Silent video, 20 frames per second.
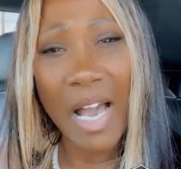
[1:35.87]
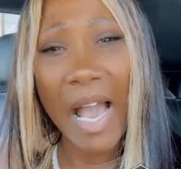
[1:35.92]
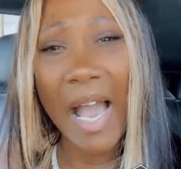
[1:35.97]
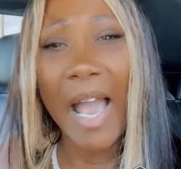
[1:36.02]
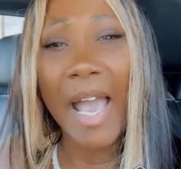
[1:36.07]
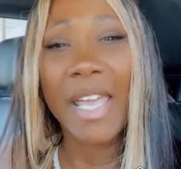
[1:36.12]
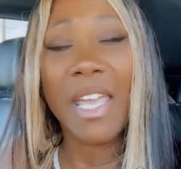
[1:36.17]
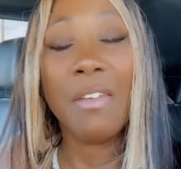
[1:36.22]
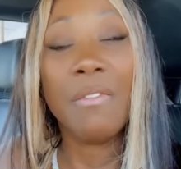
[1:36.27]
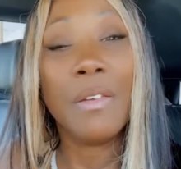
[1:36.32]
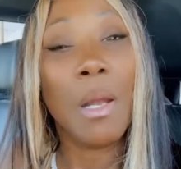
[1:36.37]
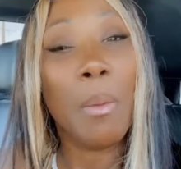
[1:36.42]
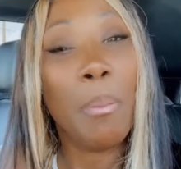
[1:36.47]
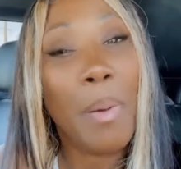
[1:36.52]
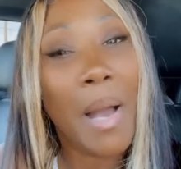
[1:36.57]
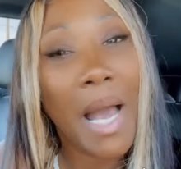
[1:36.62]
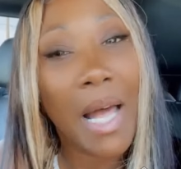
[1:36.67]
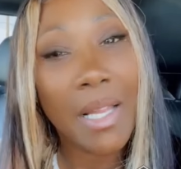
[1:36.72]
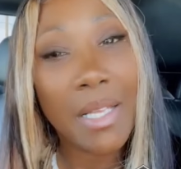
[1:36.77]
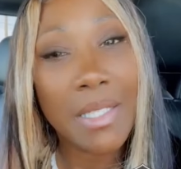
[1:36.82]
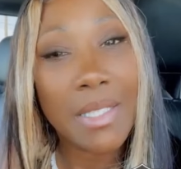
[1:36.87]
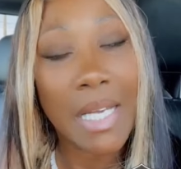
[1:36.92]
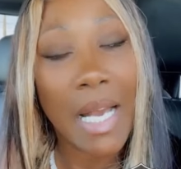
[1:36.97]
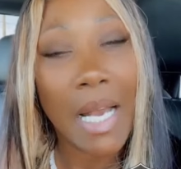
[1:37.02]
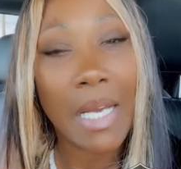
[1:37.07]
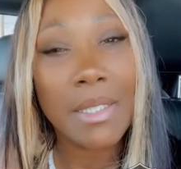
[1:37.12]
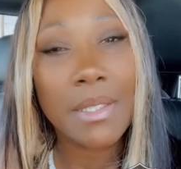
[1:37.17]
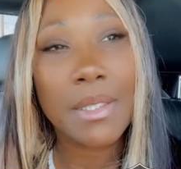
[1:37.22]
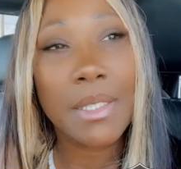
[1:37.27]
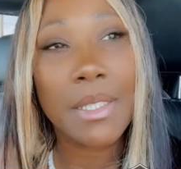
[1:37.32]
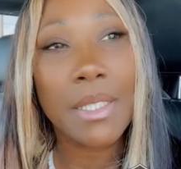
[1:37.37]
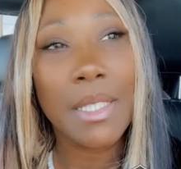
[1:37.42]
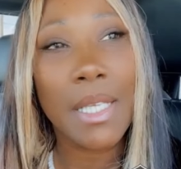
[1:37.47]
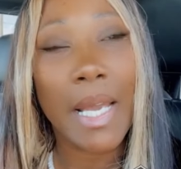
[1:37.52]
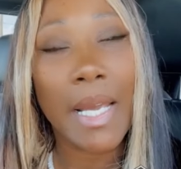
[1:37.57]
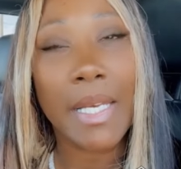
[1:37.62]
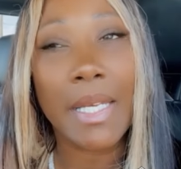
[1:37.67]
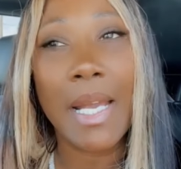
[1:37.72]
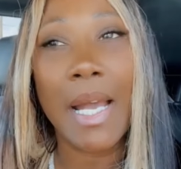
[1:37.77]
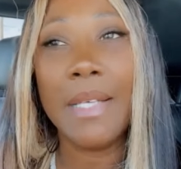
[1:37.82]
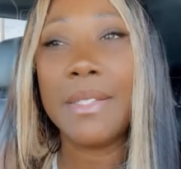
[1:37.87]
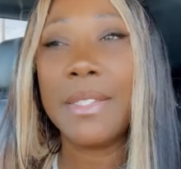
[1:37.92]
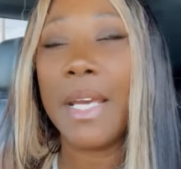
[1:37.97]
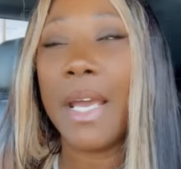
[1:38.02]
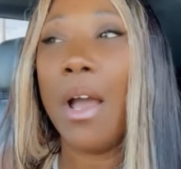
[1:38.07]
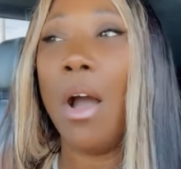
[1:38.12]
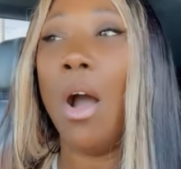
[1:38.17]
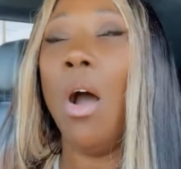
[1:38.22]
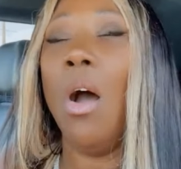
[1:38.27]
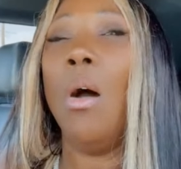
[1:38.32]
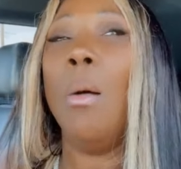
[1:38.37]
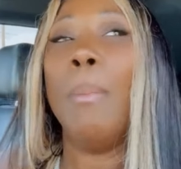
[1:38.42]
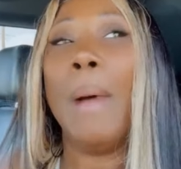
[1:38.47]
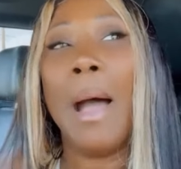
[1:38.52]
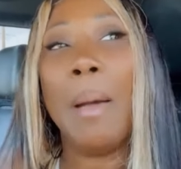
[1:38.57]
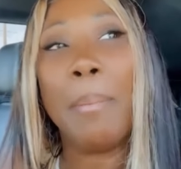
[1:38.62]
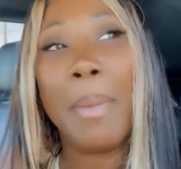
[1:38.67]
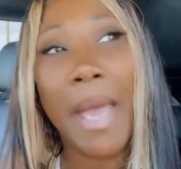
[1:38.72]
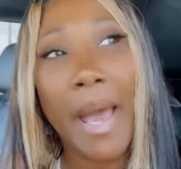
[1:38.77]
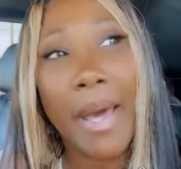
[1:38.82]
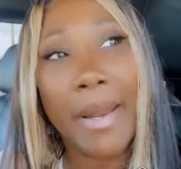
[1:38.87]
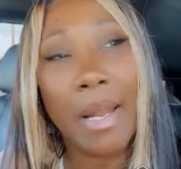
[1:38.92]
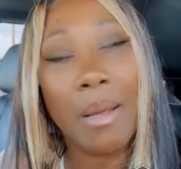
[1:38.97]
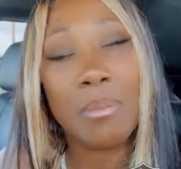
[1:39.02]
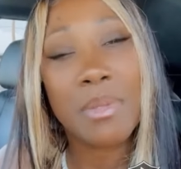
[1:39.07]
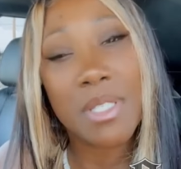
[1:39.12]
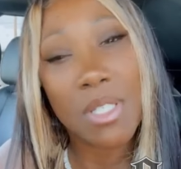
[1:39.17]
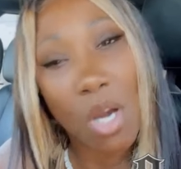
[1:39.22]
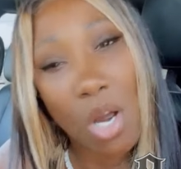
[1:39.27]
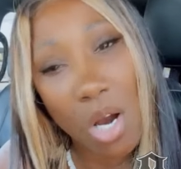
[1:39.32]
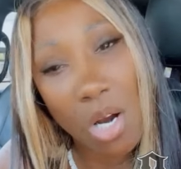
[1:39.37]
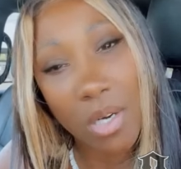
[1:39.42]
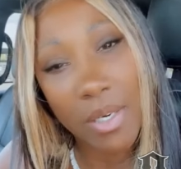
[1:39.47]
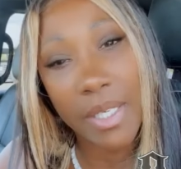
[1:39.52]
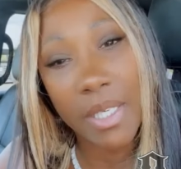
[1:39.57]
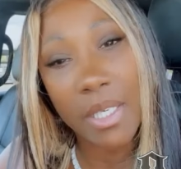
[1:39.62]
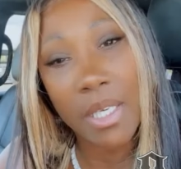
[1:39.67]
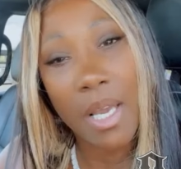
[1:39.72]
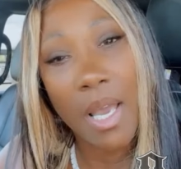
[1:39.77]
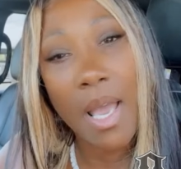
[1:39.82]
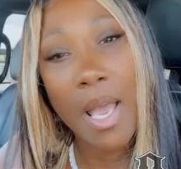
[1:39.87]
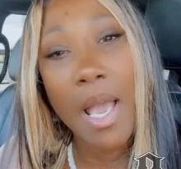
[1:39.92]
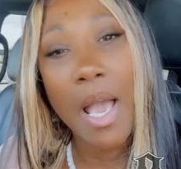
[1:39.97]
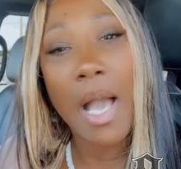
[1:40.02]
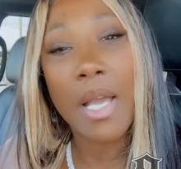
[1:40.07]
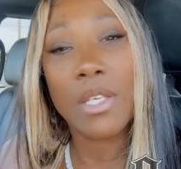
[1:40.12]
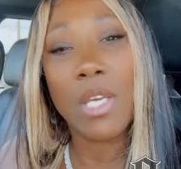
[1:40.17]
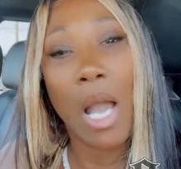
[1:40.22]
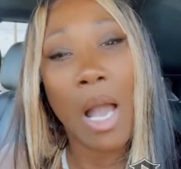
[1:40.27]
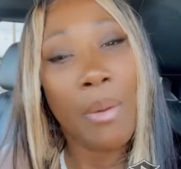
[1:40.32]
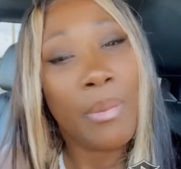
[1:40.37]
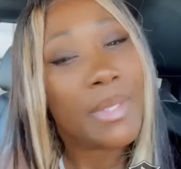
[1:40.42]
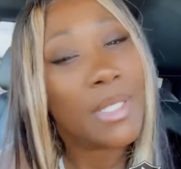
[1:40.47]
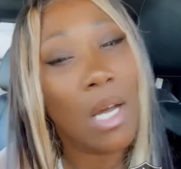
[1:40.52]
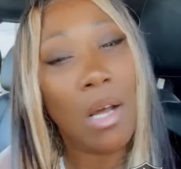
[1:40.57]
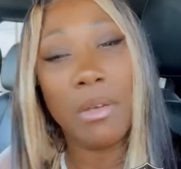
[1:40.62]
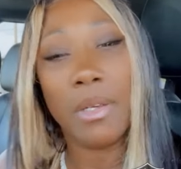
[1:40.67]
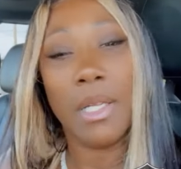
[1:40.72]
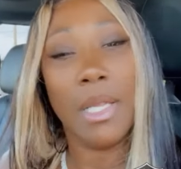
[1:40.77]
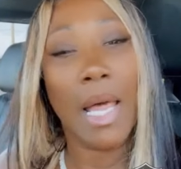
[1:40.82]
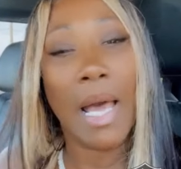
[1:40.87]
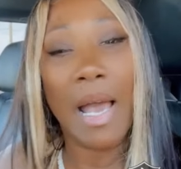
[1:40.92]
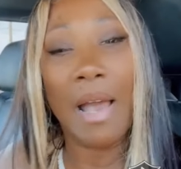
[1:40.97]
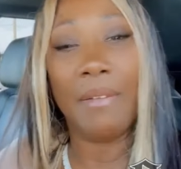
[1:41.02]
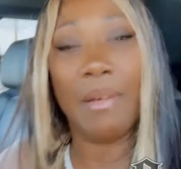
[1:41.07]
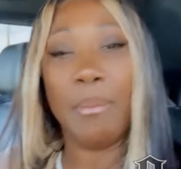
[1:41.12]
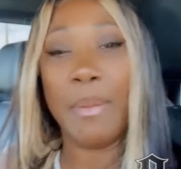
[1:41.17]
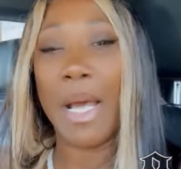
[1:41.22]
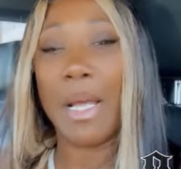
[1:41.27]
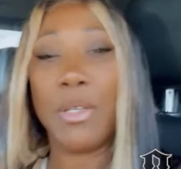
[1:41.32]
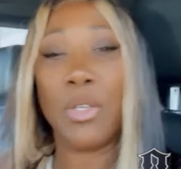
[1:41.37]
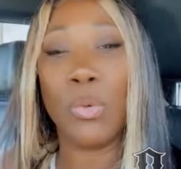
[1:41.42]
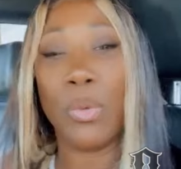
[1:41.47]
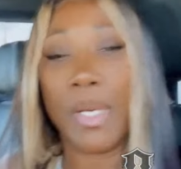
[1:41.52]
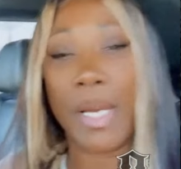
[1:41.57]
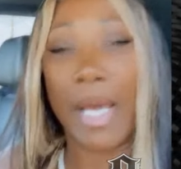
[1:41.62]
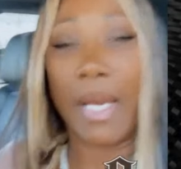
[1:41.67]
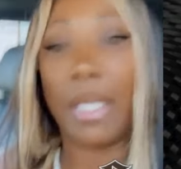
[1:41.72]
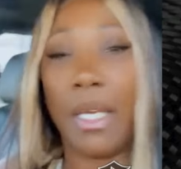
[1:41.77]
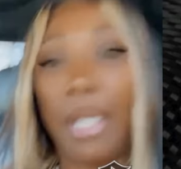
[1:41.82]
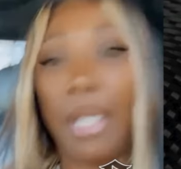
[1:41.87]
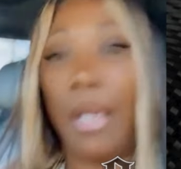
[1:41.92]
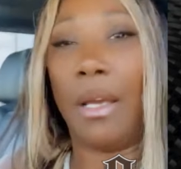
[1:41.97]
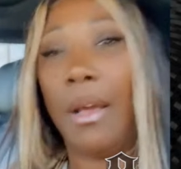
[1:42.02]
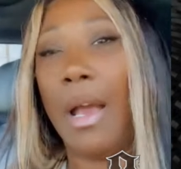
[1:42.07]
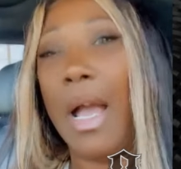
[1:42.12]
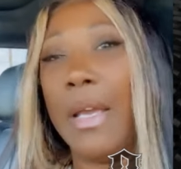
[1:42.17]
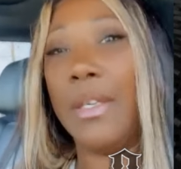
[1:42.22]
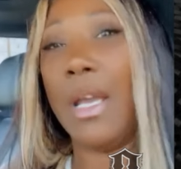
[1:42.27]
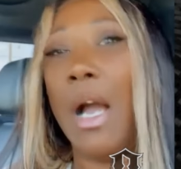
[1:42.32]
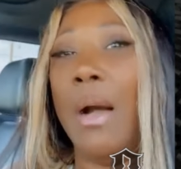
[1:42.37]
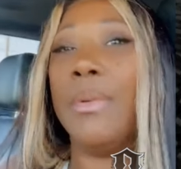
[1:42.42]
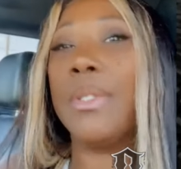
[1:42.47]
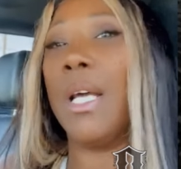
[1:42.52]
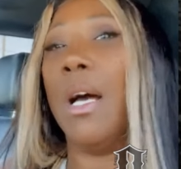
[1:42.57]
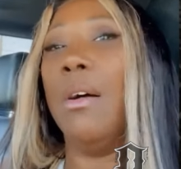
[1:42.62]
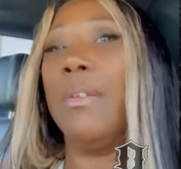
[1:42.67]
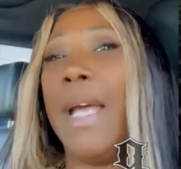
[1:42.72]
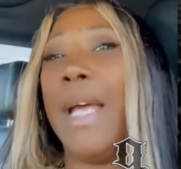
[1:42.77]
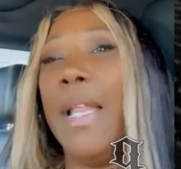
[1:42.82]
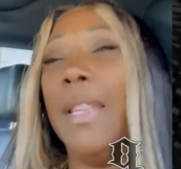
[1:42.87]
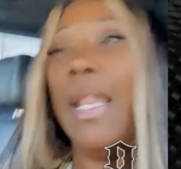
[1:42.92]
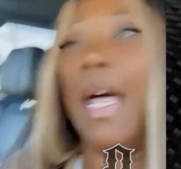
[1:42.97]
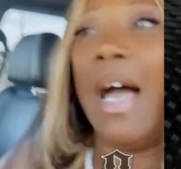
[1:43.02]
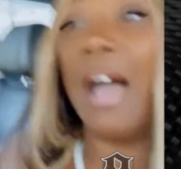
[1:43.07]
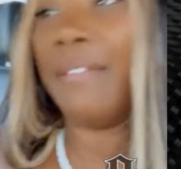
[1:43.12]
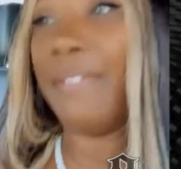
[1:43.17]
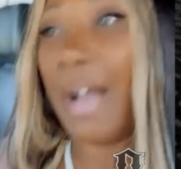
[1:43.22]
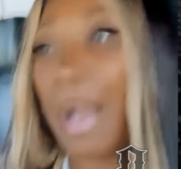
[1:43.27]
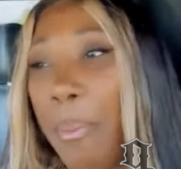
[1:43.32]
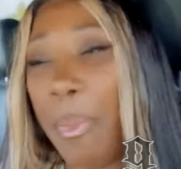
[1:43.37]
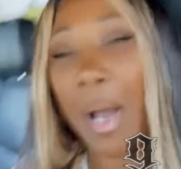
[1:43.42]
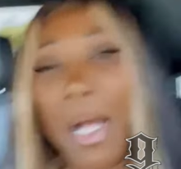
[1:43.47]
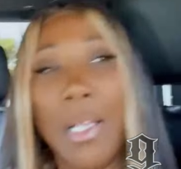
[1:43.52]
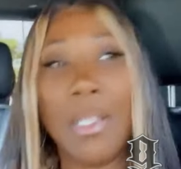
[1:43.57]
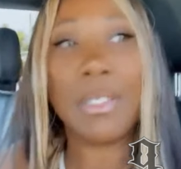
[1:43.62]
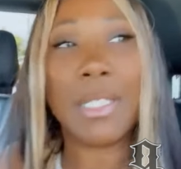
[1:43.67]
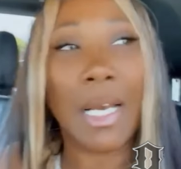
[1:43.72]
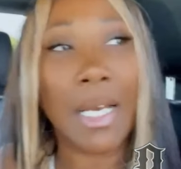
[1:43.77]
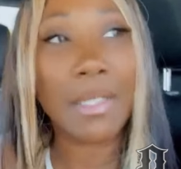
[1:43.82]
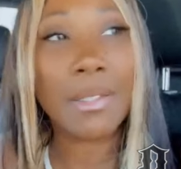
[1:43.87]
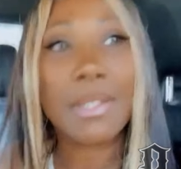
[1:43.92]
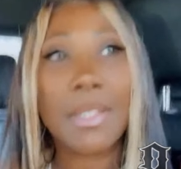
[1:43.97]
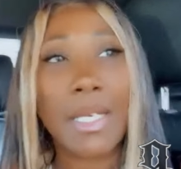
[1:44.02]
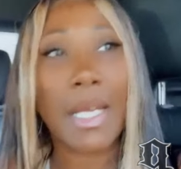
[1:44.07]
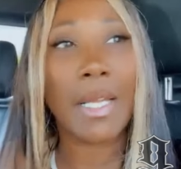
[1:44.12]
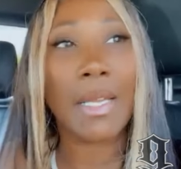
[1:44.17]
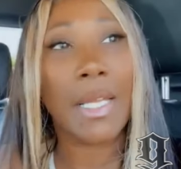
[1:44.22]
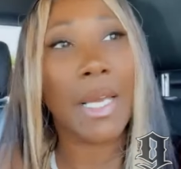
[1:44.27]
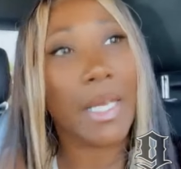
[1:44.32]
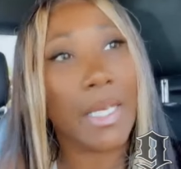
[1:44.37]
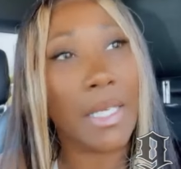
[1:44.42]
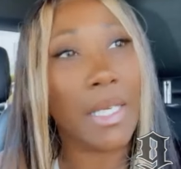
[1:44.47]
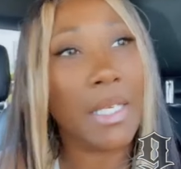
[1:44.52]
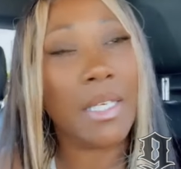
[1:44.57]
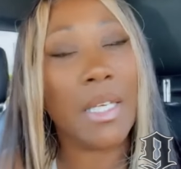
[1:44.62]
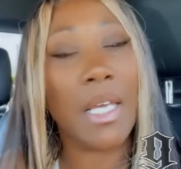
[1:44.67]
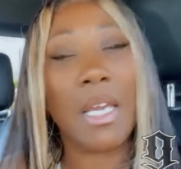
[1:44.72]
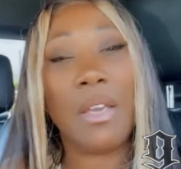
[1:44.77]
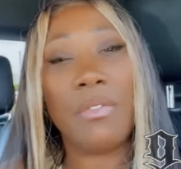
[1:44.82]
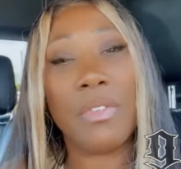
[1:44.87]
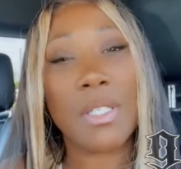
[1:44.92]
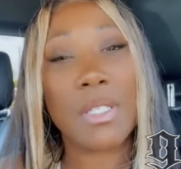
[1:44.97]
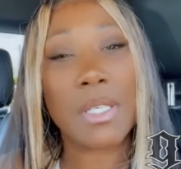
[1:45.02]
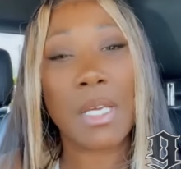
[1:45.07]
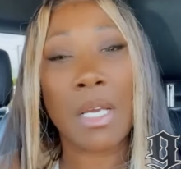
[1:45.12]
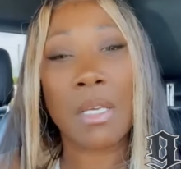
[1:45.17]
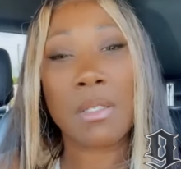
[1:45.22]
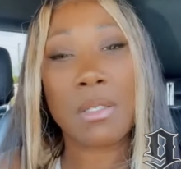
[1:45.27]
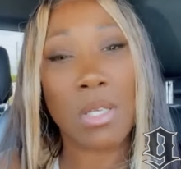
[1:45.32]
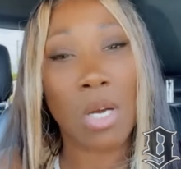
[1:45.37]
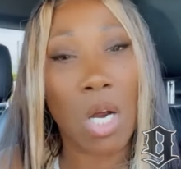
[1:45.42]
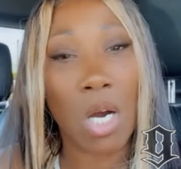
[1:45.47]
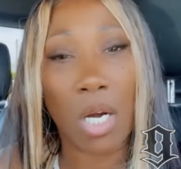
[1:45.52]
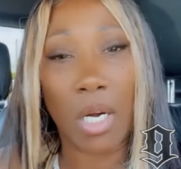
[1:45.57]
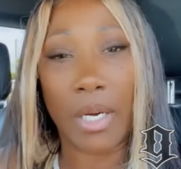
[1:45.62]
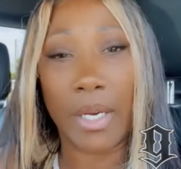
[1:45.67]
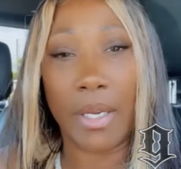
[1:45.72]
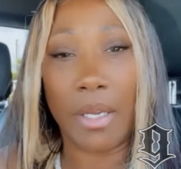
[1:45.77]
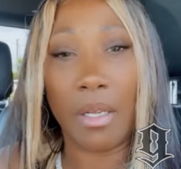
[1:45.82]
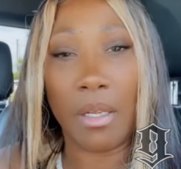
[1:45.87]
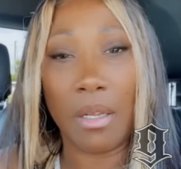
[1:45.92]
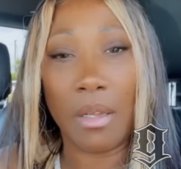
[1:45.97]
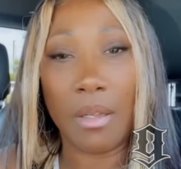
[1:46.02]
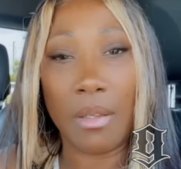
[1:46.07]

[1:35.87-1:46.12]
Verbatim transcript: I even apologized to the lady. I said, oh, my bad, I'm sorry. Y'all was on the live. I'm not doing that again. Y'all was on that live. I apologized to that lady and even said sorry.